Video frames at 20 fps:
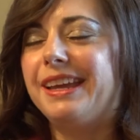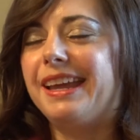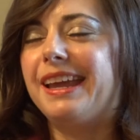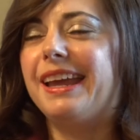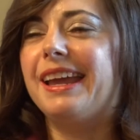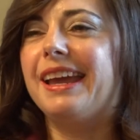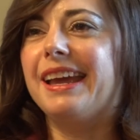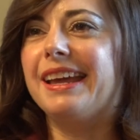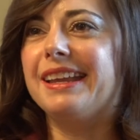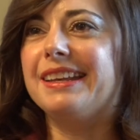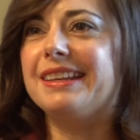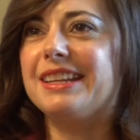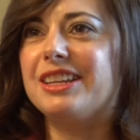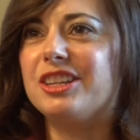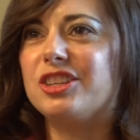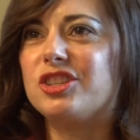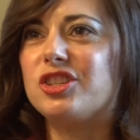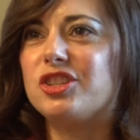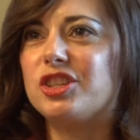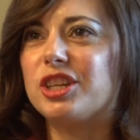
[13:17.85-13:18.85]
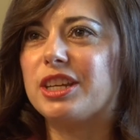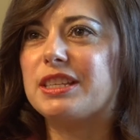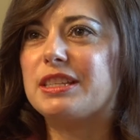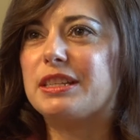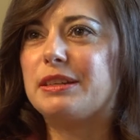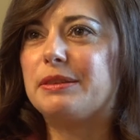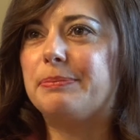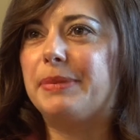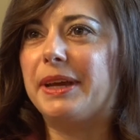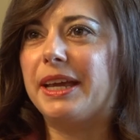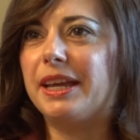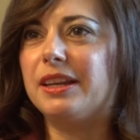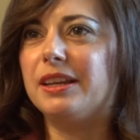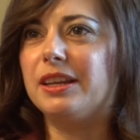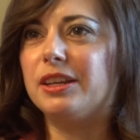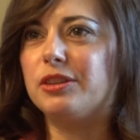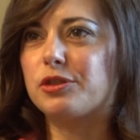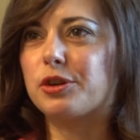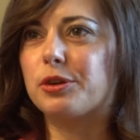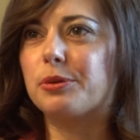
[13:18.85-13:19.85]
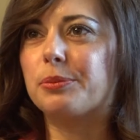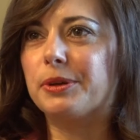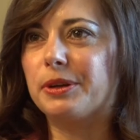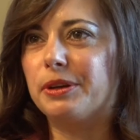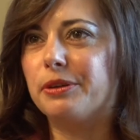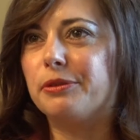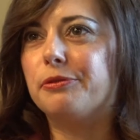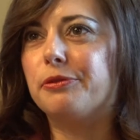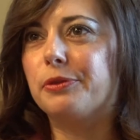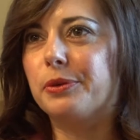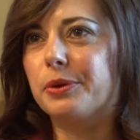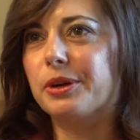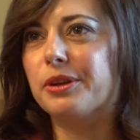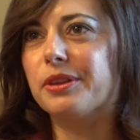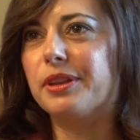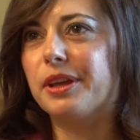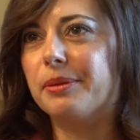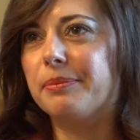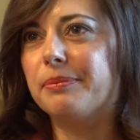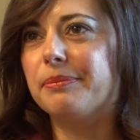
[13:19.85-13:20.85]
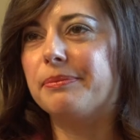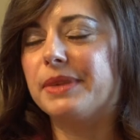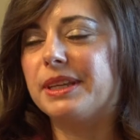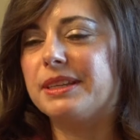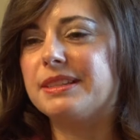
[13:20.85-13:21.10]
and it's just been interpreted for them,